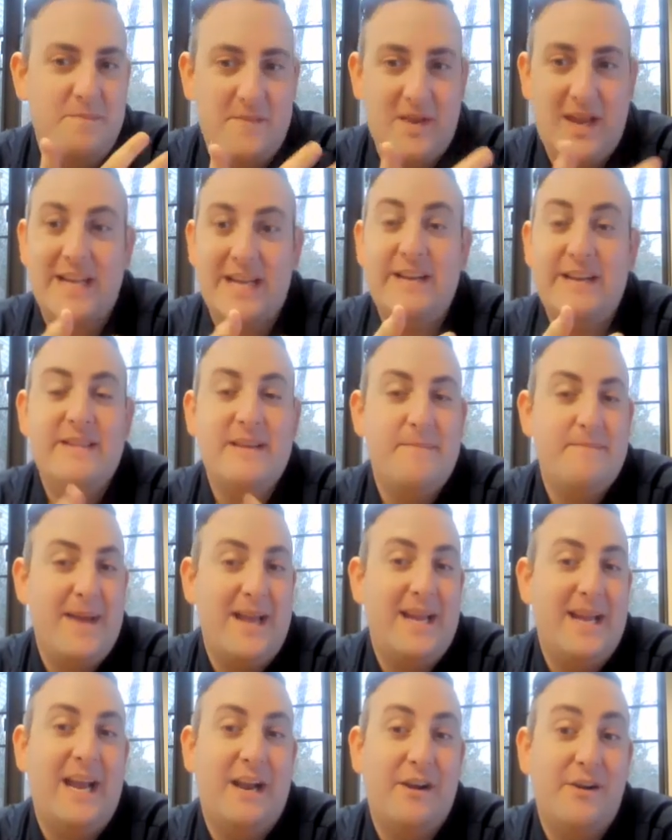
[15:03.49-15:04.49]
kind of the
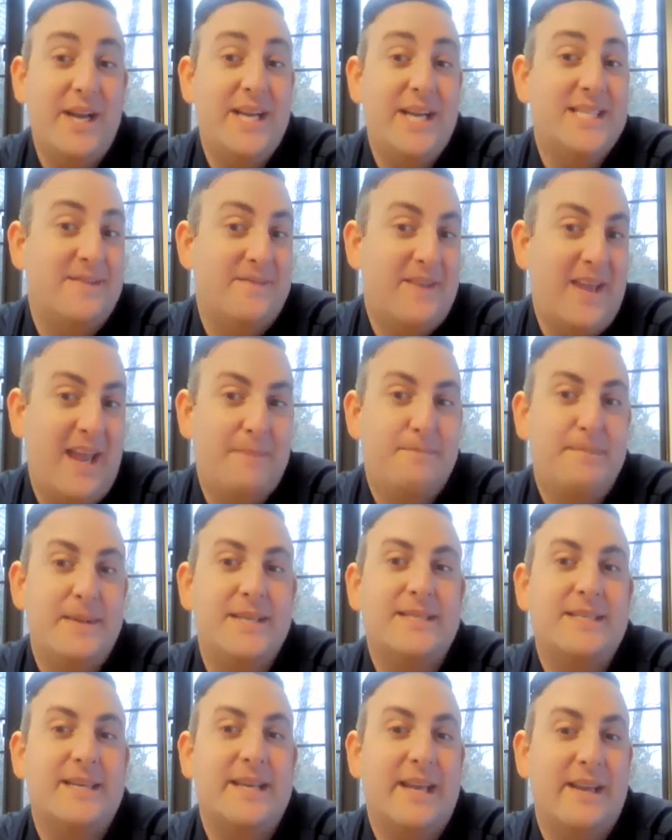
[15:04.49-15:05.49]
main areas of
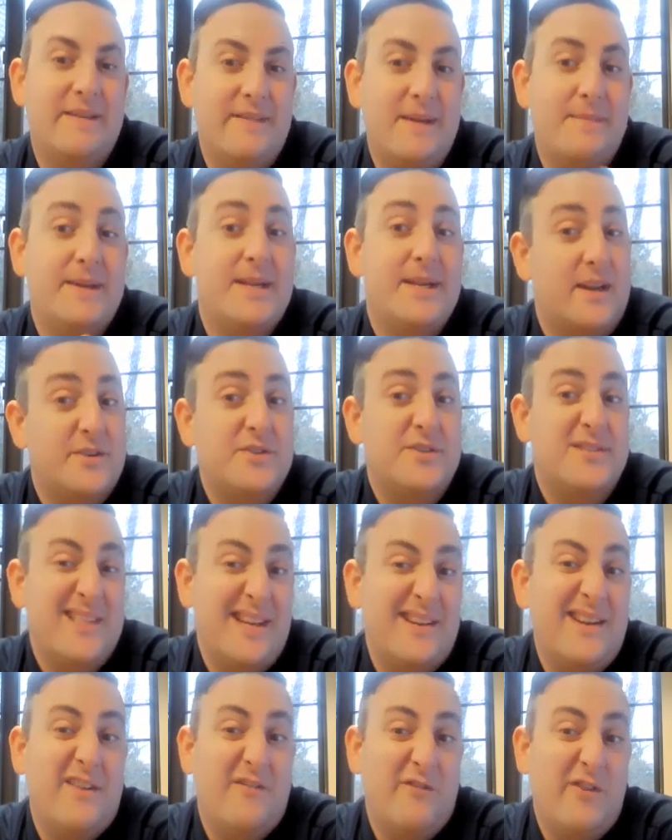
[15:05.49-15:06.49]
campus to give them an
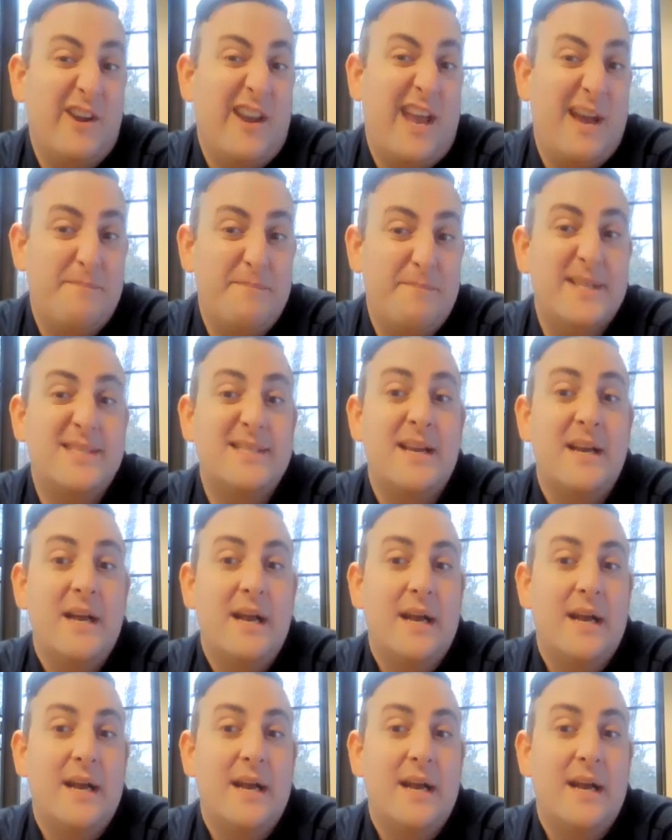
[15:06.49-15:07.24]
understanding of what campus,